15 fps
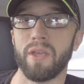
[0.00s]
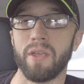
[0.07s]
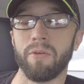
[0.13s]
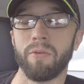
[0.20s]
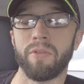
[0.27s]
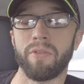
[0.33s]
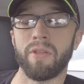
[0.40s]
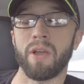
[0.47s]
it
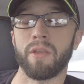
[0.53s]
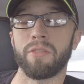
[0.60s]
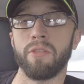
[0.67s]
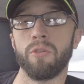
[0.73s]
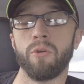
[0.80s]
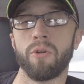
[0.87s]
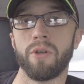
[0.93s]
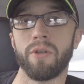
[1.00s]
was like
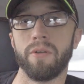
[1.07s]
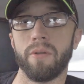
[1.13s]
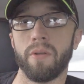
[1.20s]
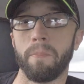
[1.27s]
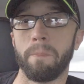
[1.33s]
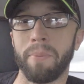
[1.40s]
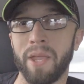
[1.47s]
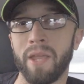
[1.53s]
the Lord
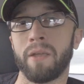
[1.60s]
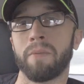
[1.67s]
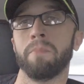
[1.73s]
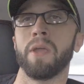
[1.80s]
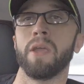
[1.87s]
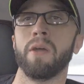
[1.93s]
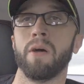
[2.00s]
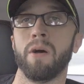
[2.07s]
picked
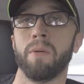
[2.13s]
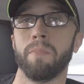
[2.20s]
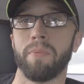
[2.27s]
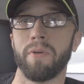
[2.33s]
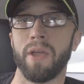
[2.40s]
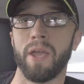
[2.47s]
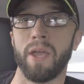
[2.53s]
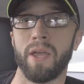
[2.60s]
me up
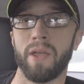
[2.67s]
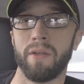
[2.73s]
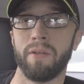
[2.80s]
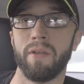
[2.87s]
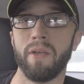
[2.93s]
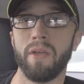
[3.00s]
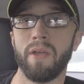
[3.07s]
and